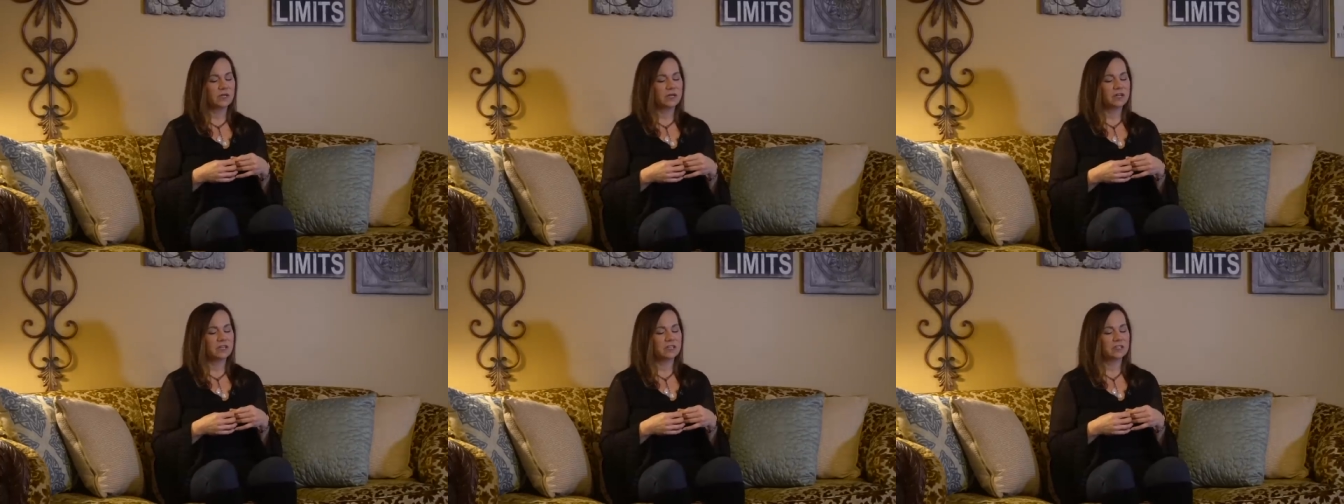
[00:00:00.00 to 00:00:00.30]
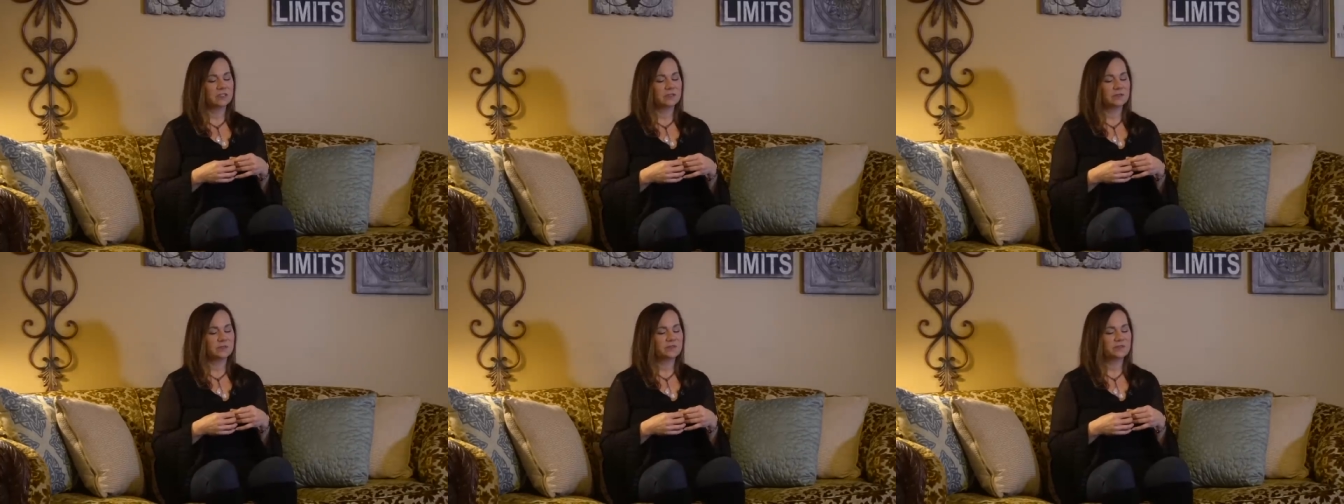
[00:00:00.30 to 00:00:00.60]

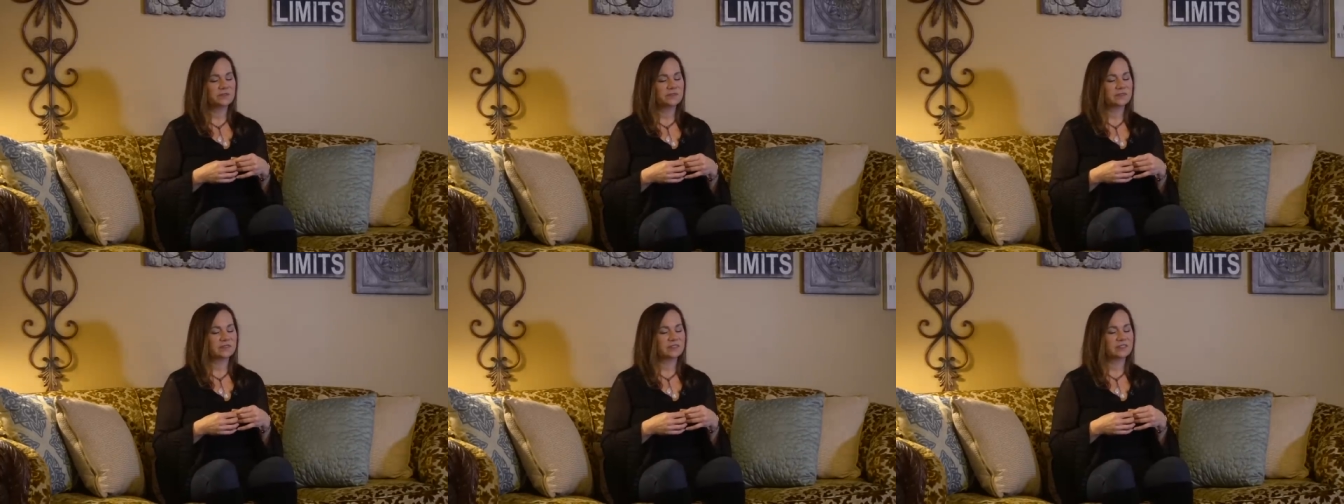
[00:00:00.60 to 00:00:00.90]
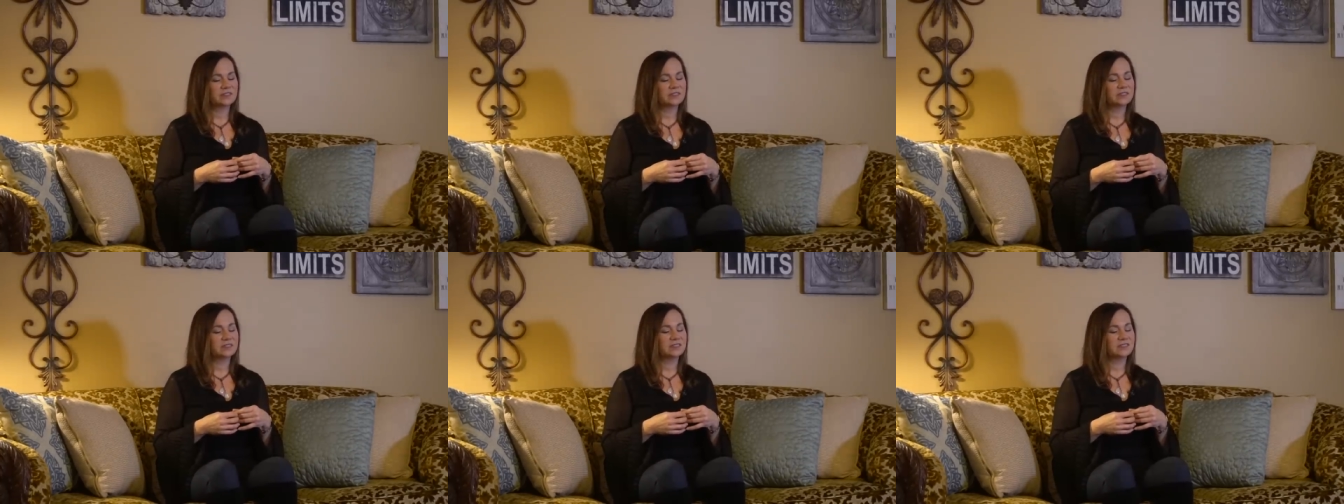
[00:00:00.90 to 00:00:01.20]
um,
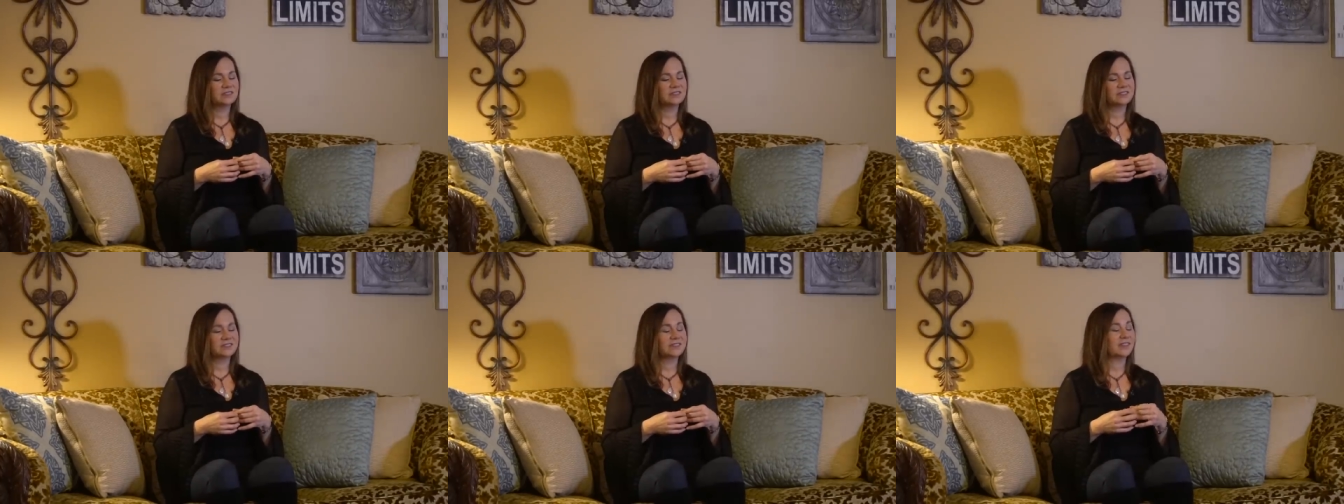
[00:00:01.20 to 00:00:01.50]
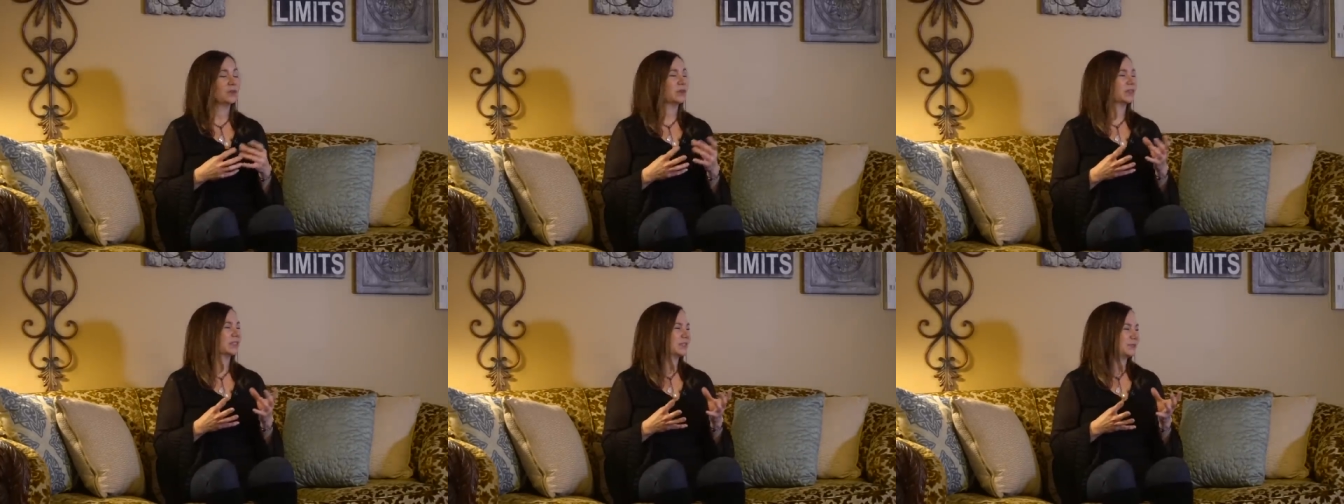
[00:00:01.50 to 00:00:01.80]
they
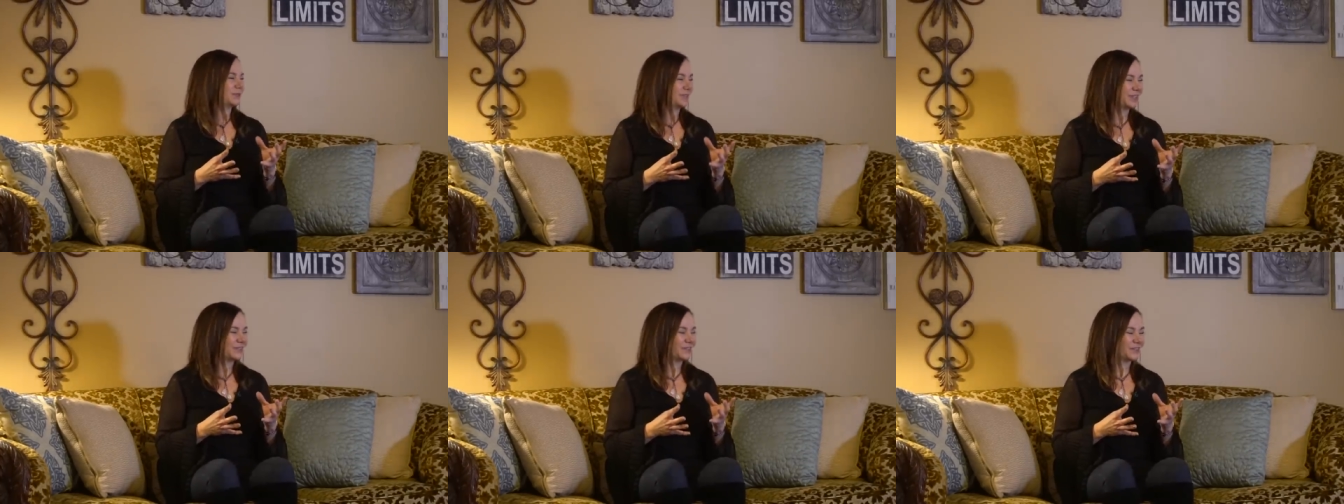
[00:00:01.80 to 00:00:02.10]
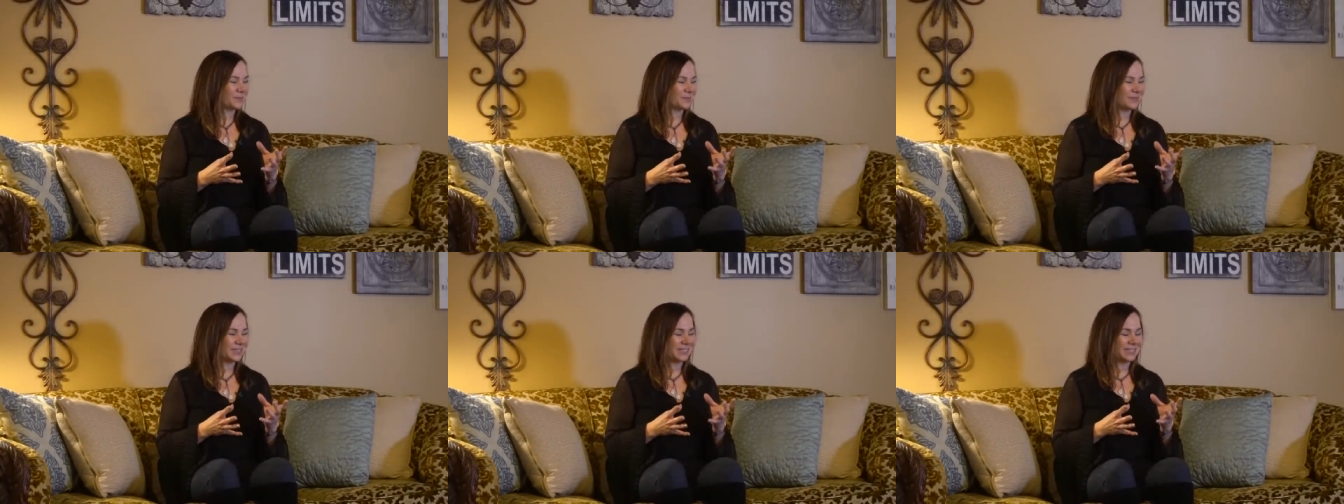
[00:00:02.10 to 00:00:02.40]
want to speak for a
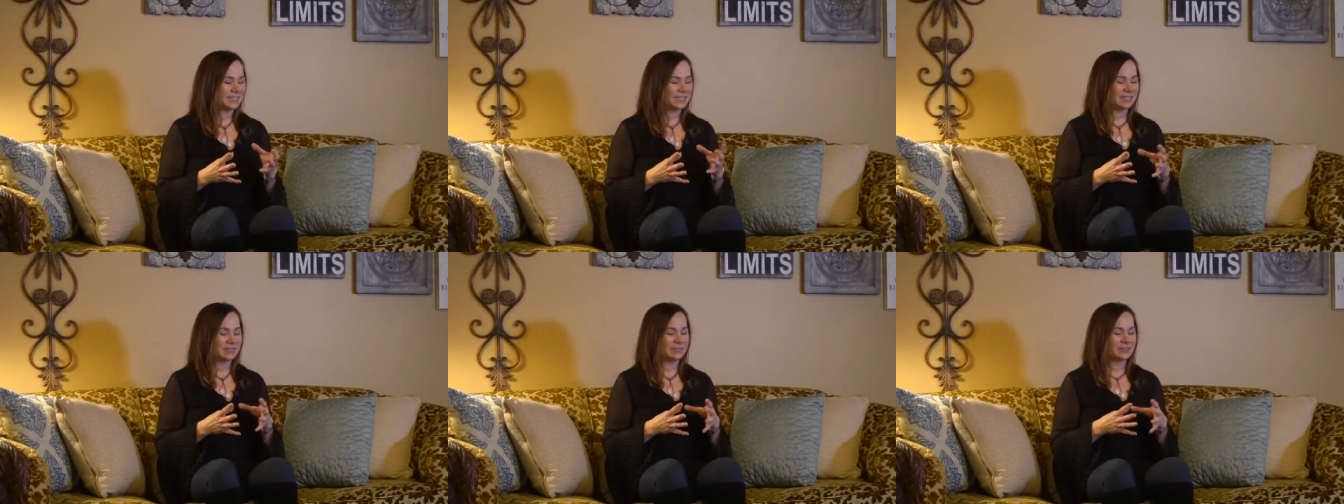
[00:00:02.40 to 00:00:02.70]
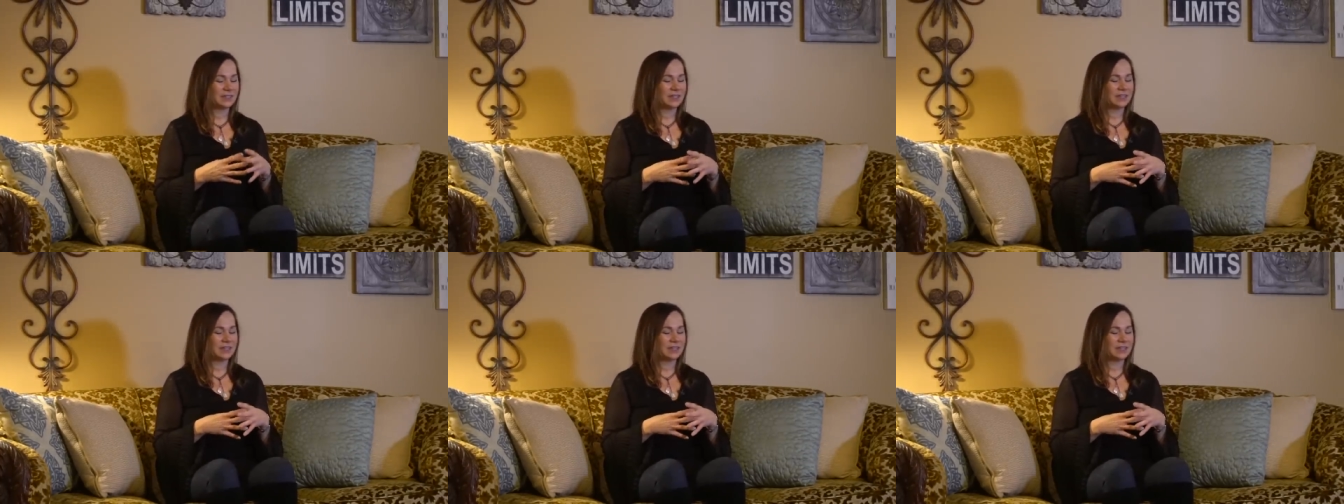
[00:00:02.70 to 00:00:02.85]
minute, and,